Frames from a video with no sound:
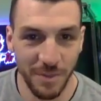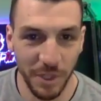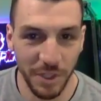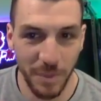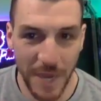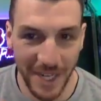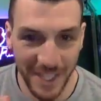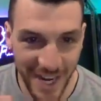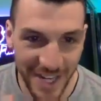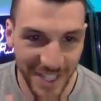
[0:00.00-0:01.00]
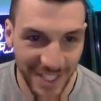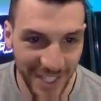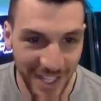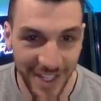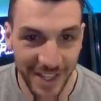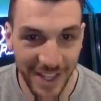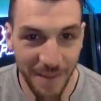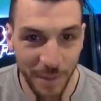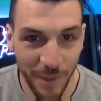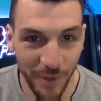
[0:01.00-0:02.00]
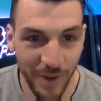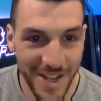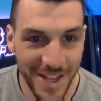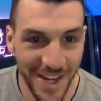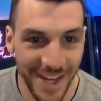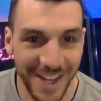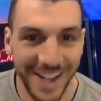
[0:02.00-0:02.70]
books back there. You can get that book right there.